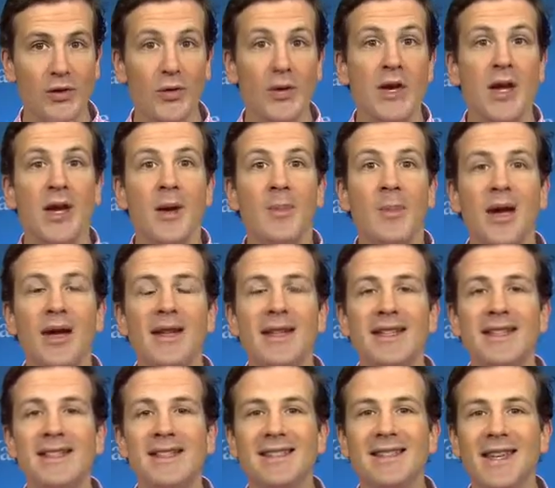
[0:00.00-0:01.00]
to, but
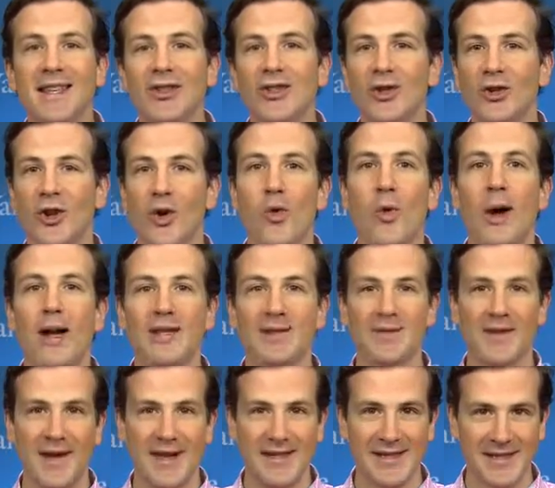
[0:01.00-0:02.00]
it's easier to
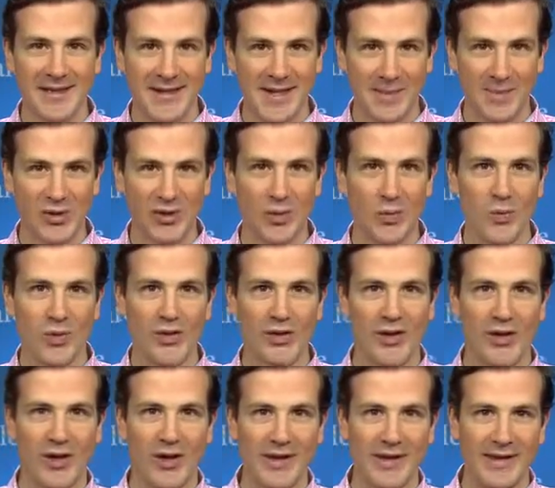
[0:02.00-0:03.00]
quantify sleep, so we're
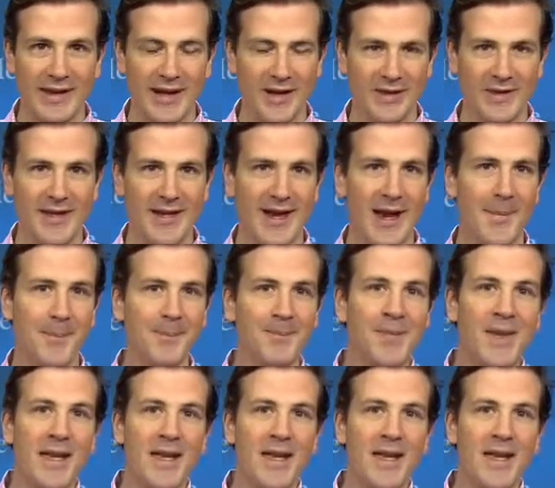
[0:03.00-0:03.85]
starting there today.